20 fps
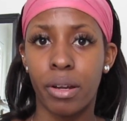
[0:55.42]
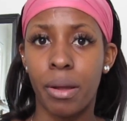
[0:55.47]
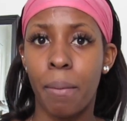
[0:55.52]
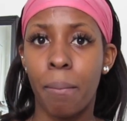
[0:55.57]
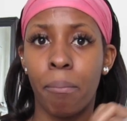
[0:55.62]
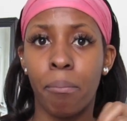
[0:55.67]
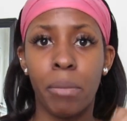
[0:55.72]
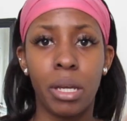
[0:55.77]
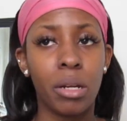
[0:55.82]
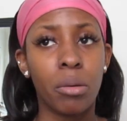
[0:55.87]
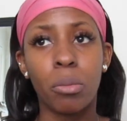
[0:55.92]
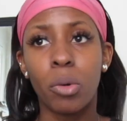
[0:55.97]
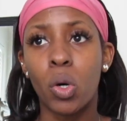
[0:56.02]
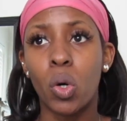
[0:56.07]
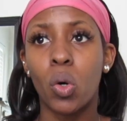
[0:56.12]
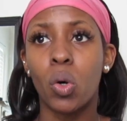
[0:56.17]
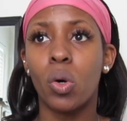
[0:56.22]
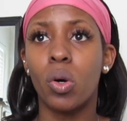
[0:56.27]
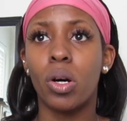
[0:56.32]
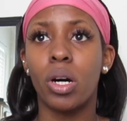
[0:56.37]

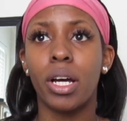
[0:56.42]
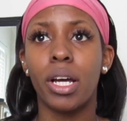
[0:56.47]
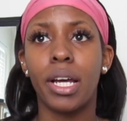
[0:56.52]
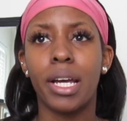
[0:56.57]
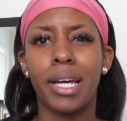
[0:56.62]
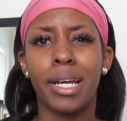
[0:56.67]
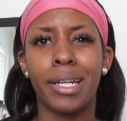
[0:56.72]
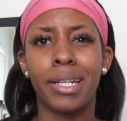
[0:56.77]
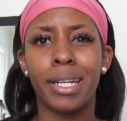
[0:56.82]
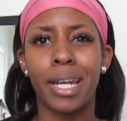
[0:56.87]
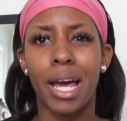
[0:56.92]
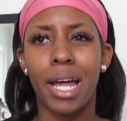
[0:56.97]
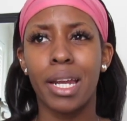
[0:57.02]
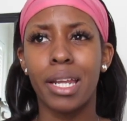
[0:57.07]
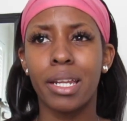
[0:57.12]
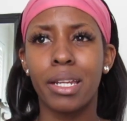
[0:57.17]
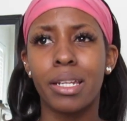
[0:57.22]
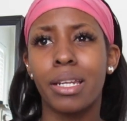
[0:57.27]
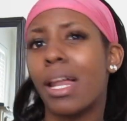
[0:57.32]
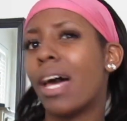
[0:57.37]
minimal,
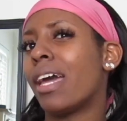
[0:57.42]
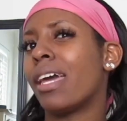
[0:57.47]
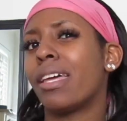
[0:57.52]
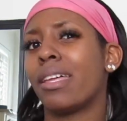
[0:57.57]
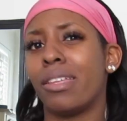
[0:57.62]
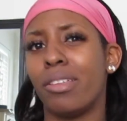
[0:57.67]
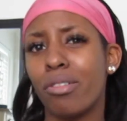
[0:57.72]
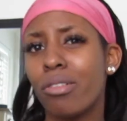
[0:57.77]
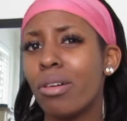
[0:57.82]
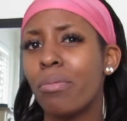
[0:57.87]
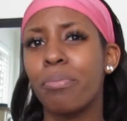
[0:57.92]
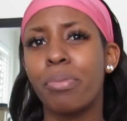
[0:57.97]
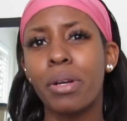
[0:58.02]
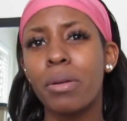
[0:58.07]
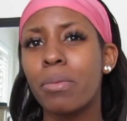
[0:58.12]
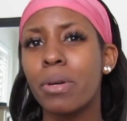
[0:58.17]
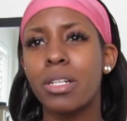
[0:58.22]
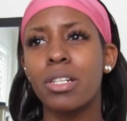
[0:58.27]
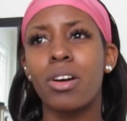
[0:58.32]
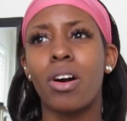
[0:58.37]
not like, you can pretty
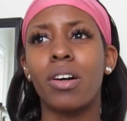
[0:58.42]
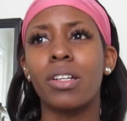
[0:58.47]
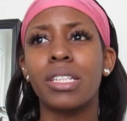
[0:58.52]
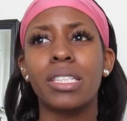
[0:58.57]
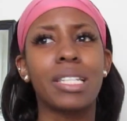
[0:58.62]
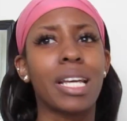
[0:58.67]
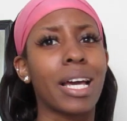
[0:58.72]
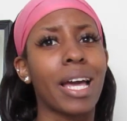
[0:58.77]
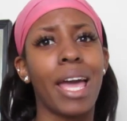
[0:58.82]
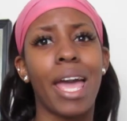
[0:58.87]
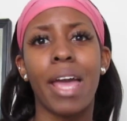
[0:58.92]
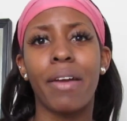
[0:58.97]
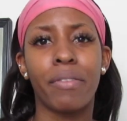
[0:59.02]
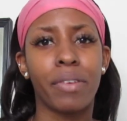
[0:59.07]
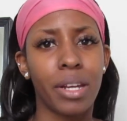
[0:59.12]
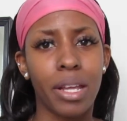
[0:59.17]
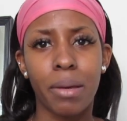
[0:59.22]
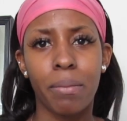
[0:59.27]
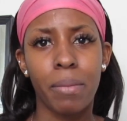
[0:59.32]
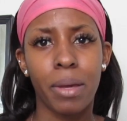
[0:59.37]
much call this like an
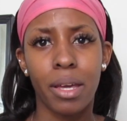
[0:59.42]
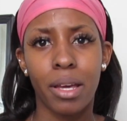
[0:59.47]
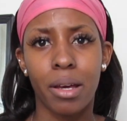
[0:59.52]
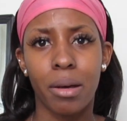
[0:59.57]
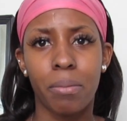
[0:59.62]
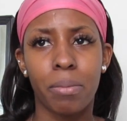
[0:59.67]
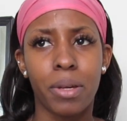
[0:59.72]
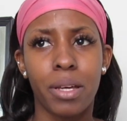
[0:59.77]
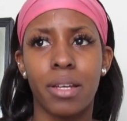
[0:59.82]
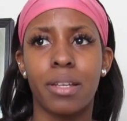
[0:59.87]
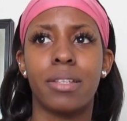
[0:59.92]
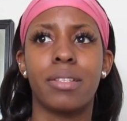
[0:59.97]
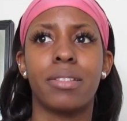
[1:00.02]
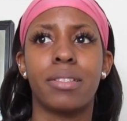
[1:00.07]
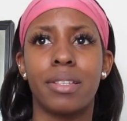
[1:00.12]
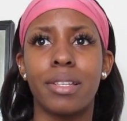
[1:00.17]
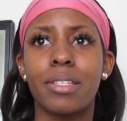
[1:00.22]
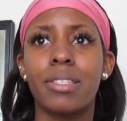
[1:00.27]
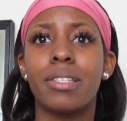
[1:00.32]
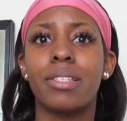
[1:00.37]
everyday makeup, because
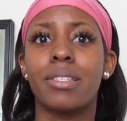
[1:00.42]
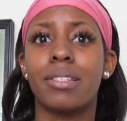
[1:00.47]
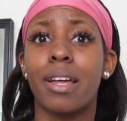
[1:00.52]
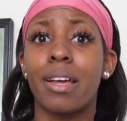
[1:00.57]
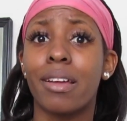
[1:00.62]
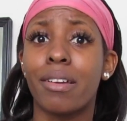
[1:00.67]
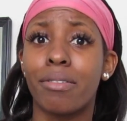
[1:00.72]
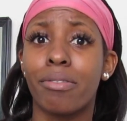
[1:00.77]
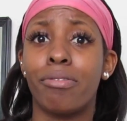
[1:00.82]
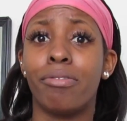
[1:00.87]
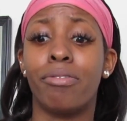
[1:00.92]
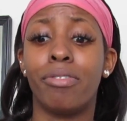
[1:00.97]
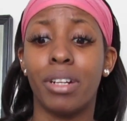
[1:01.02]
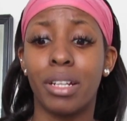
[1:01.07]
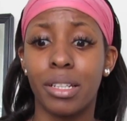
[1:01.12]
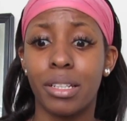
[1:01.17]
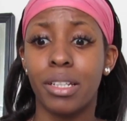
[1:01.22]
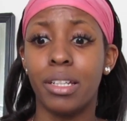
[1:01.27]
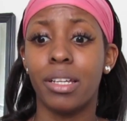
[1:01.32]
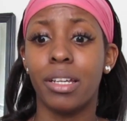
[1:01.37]
this is like
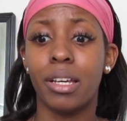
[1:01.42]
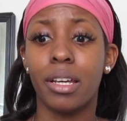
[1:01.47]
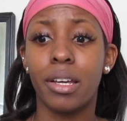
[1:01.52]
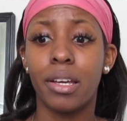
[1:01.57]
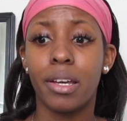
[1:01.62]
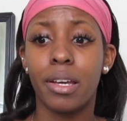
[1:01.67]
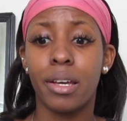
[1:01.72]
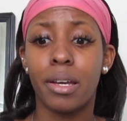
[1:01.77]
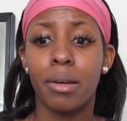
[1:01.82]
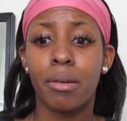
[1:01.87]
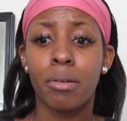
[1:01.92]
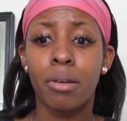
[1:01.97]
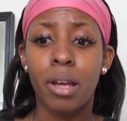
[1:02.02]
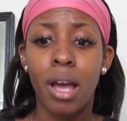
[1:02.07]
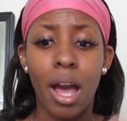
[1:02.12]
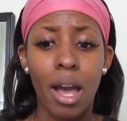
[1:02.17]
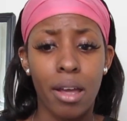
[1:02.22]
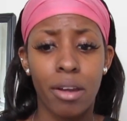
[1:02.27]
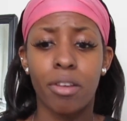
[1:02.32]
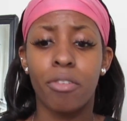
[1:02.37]
really
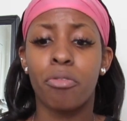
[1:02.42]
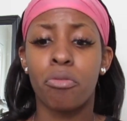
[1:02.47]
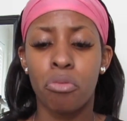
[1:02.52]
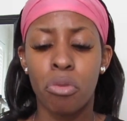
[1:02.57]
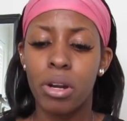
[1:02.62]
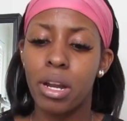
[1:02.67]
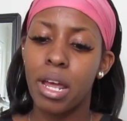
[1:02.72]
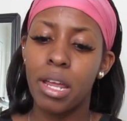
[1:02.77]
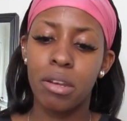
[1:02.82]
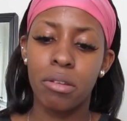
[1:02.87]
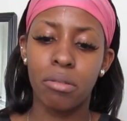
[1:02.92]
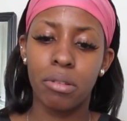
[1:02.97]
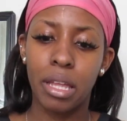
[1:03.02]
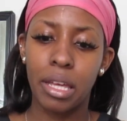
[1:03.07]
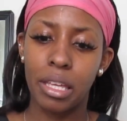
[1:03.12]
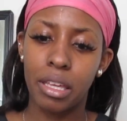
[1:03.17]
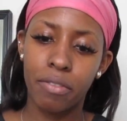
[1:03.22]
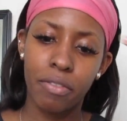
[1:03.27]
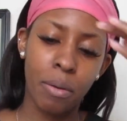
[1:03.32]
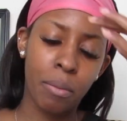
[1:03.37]
kind of what I do,
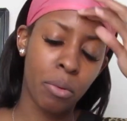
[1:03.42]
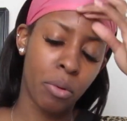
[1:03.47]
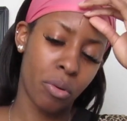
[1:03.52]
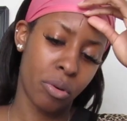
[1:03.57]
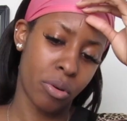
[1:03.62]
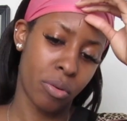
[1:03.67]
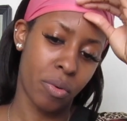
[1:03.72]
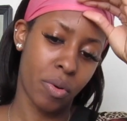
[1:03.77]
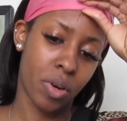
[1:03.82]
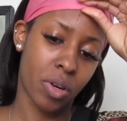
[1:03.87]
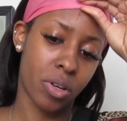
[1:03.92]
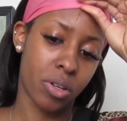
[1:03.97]
like if I'm going to work